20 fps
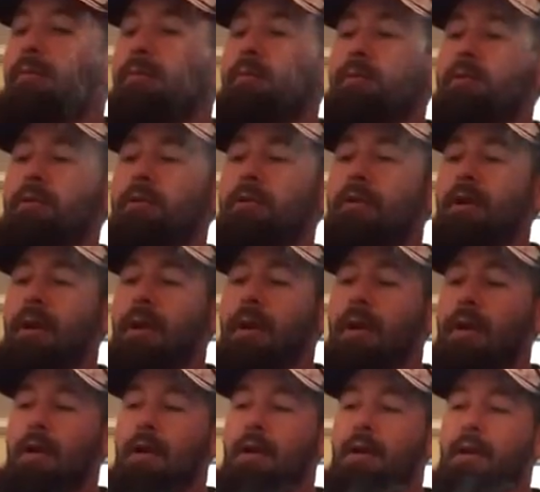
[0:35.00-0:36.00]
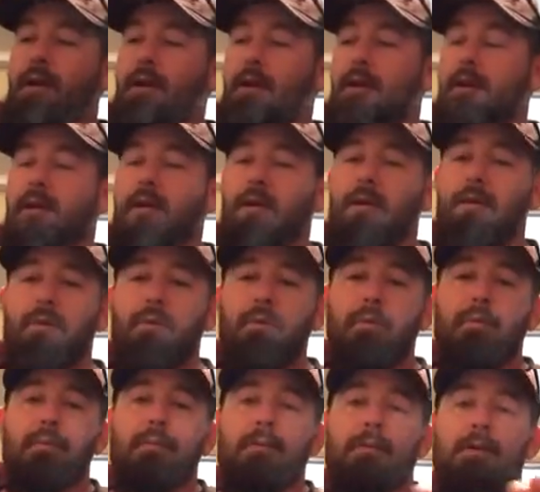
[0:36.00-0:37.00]
morning.
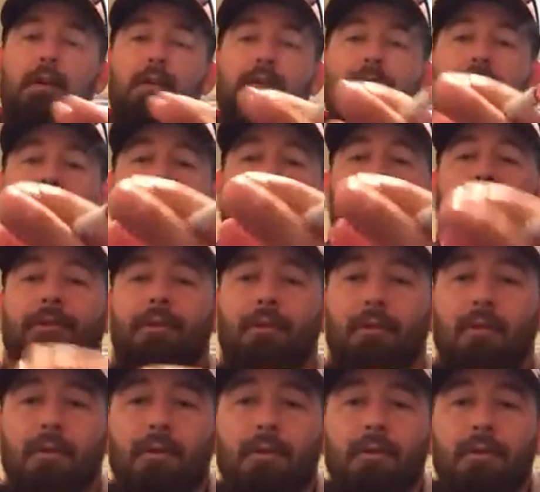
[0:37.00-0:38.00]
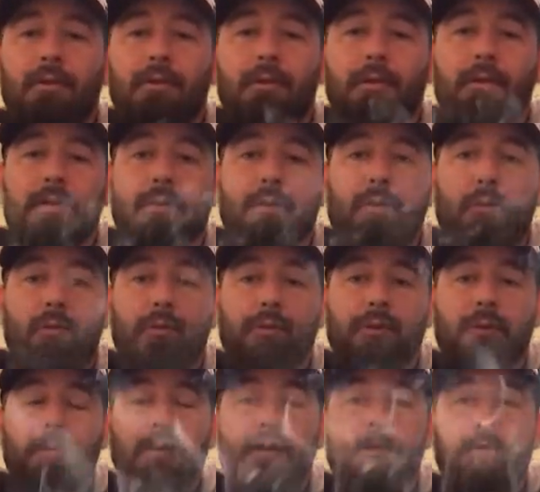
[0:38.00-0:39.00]
The doctors are going
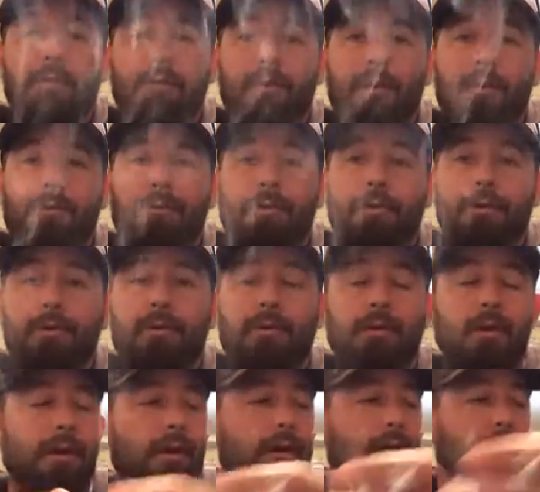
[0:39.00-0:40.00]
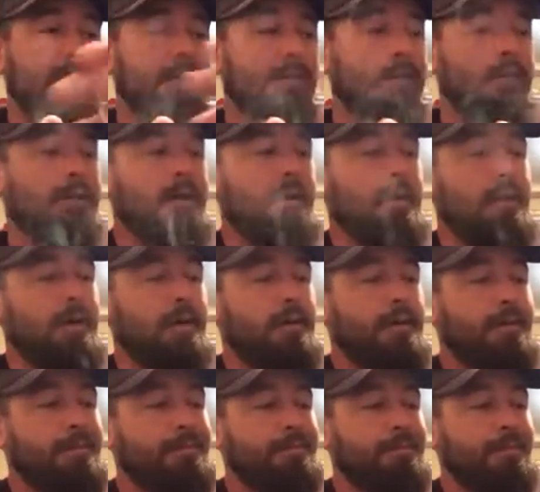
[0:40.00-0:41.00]
to be able to go through and
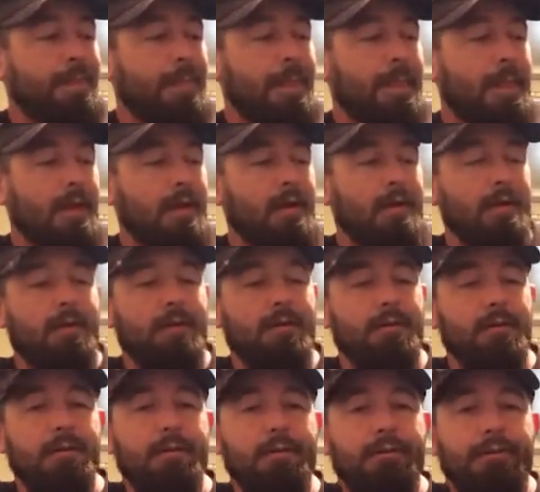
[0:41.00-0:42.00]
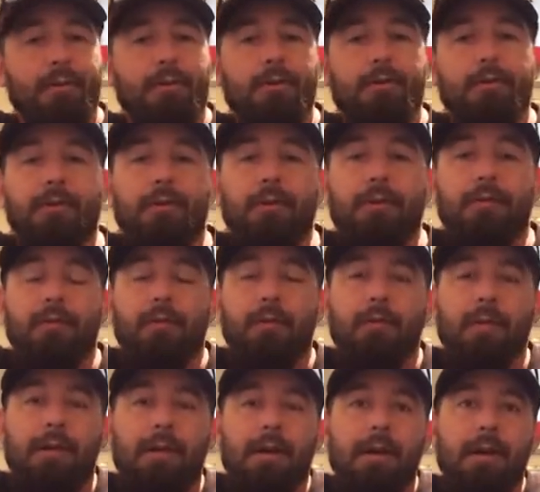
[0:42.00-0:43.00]
do the surgery for
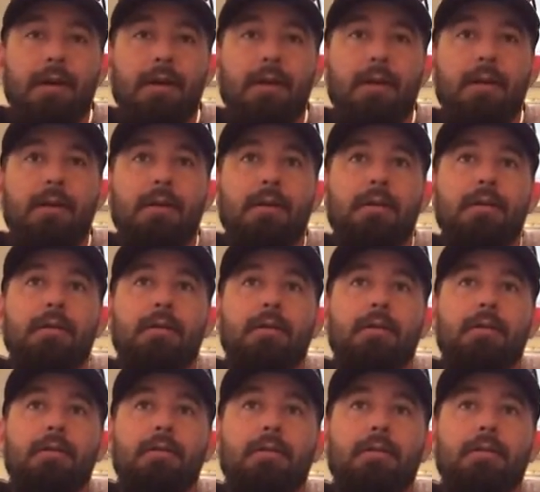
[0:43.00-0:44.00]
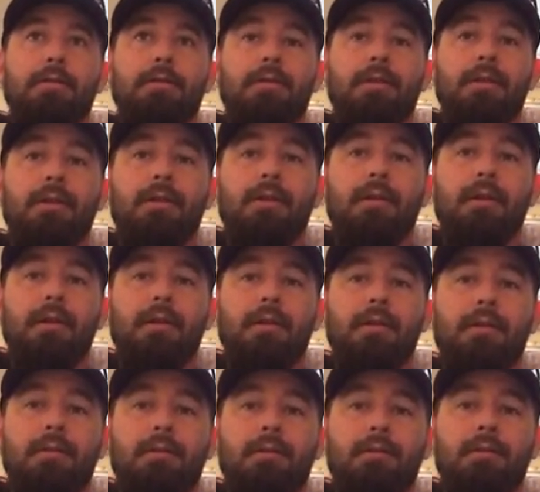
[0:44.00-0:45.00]
my dad. Let's see
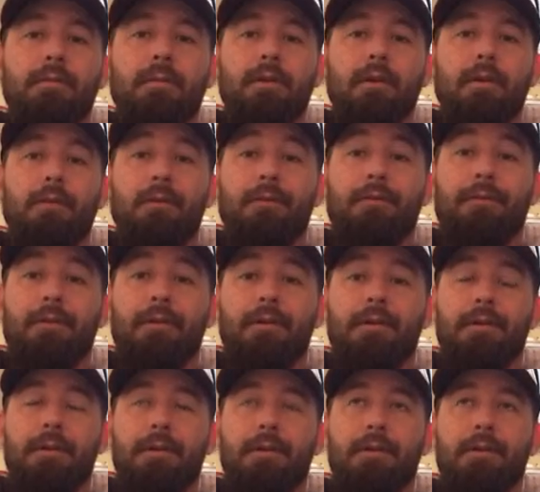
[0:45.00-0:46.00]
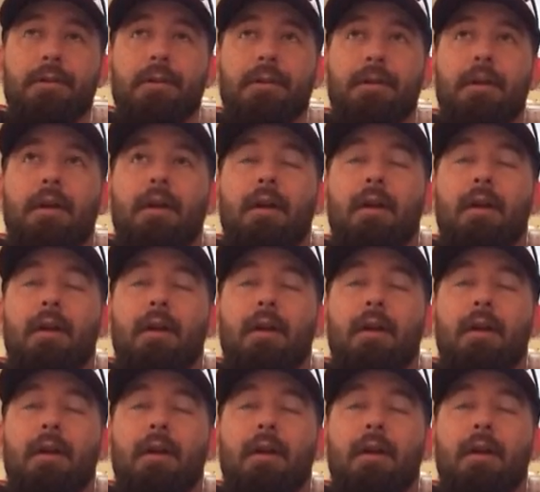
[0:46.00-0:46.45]
here, on the 13th